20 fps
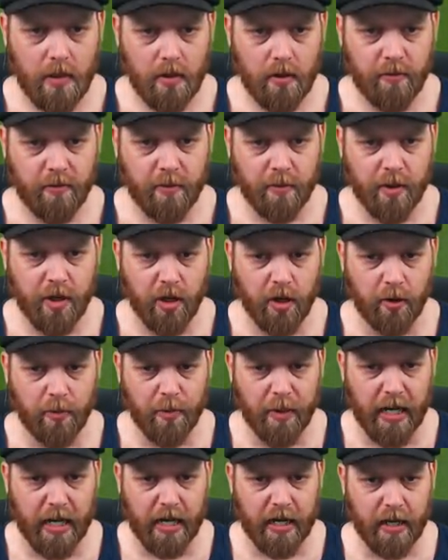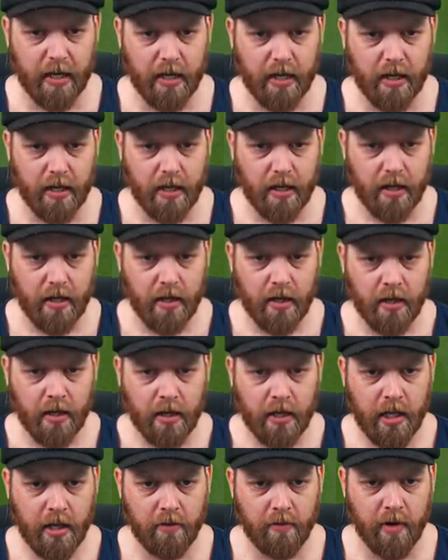But from Cooper,
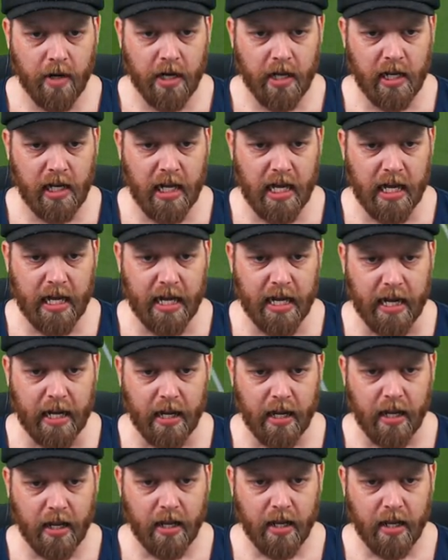running Lane.